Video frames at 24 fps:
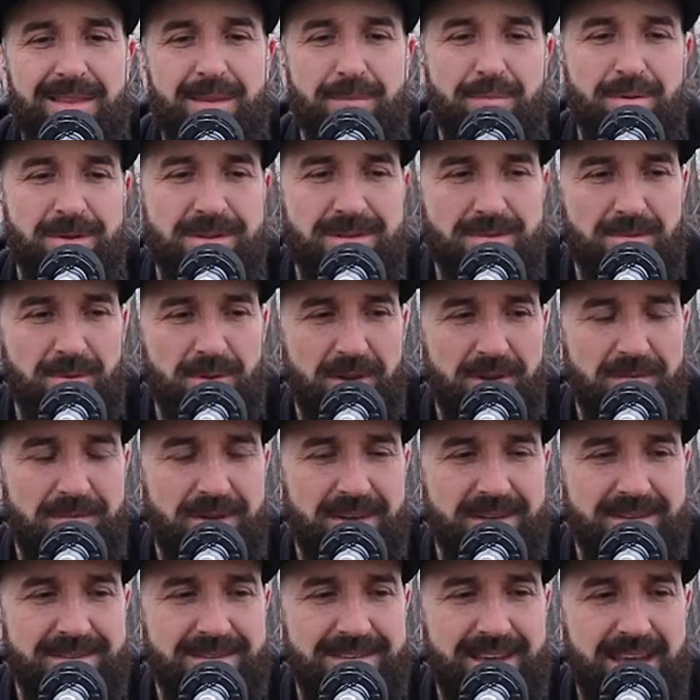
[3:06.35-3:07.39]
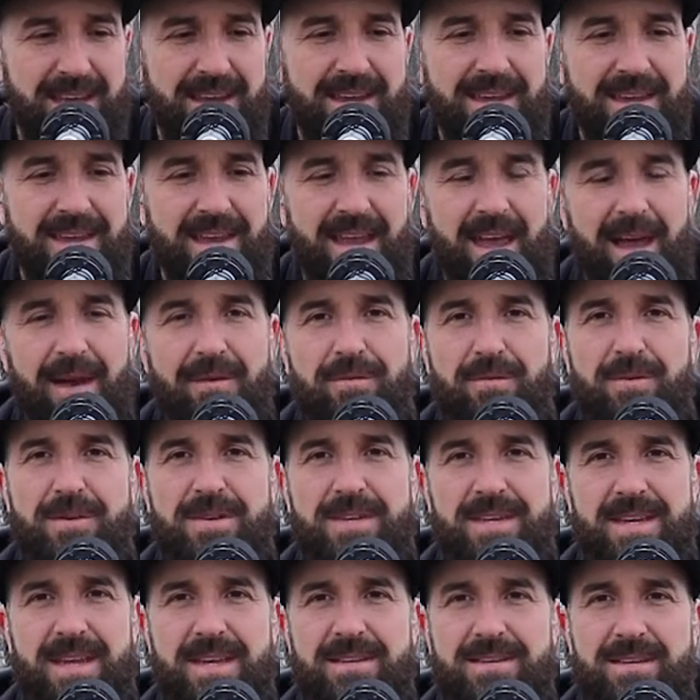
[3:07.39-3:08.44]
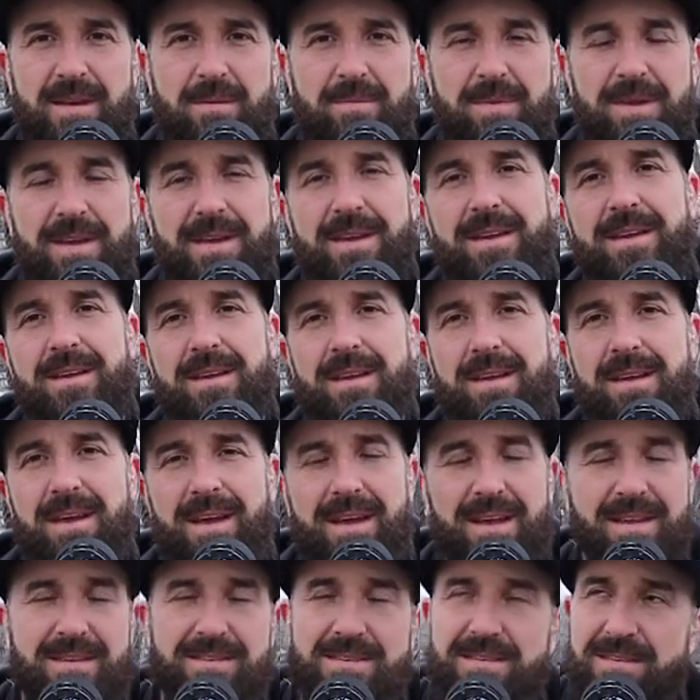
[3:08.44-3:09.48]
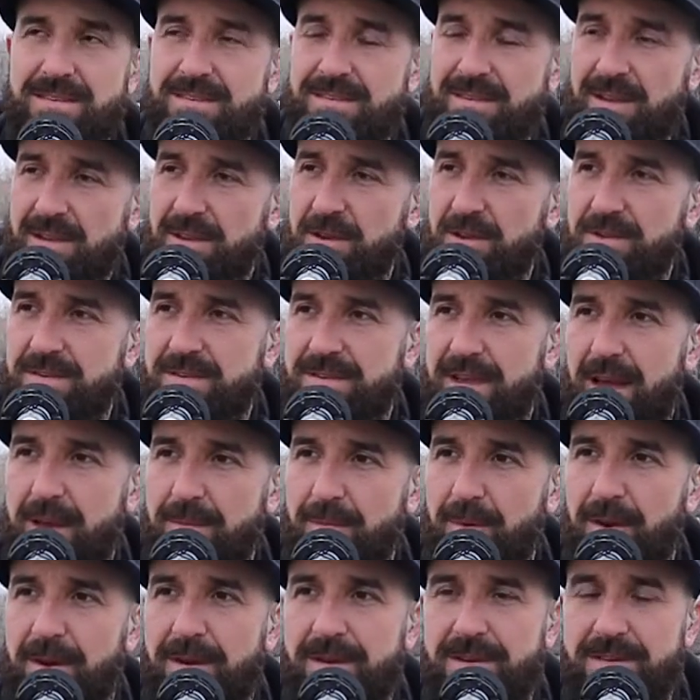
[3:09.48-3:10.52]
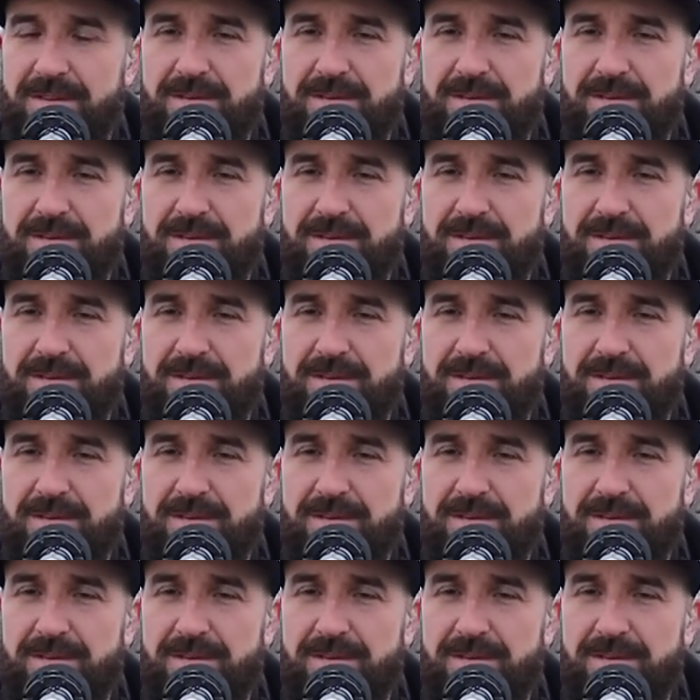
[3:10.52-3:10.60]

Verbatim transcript: the principle of it taking effort to get something, I guess this is a little sidebar.